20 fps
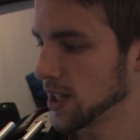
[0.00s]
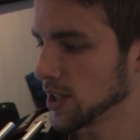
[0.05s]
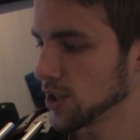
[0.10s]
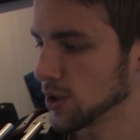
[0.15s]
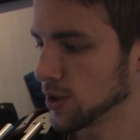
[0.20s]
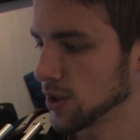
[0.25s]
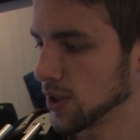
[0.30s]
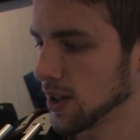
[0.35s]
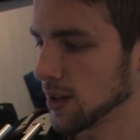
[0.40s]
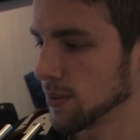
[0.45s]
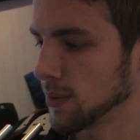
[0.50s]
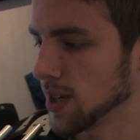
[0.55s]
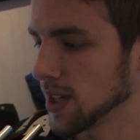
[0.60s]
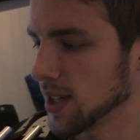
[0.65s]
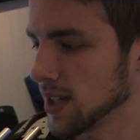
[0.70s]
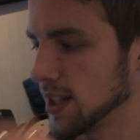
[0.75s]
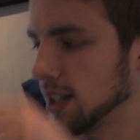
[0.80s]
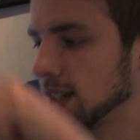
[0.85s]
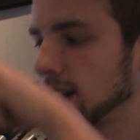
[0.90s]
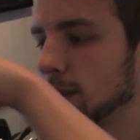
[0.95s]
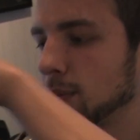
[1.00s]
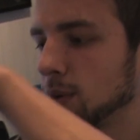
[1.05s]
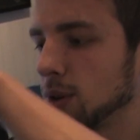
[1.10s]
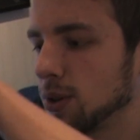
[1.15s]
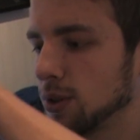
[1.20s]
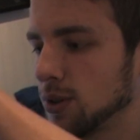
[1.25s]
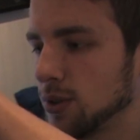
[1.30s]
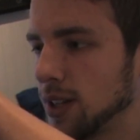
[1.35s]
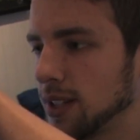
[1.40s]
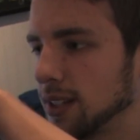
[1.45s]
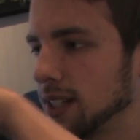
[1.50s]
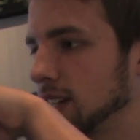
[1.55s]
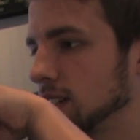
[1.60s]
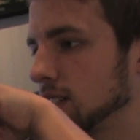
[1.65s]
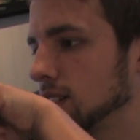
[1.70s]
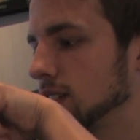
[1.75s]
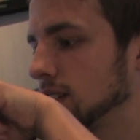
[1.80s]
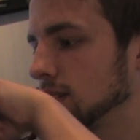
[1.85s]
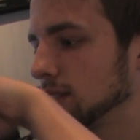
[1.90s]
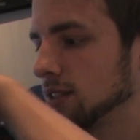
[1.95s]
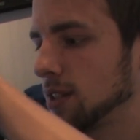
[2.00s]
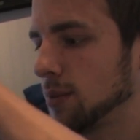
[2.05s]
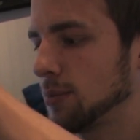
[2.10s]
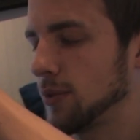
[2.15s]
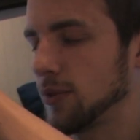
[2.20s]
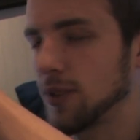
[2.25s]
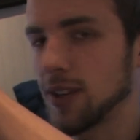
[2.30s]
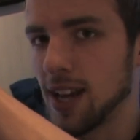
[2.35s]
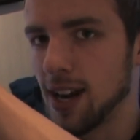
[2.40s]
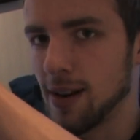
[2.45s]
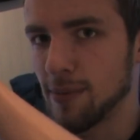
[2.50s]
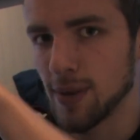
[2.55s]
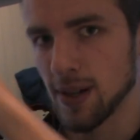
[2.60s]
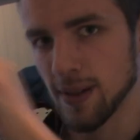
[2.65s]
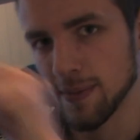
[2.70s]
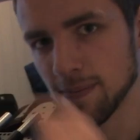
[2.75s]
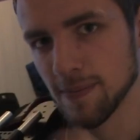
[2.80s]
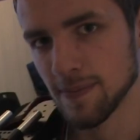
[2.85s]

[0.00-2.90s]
shotgun mic that I'm going to attach on top of the camera.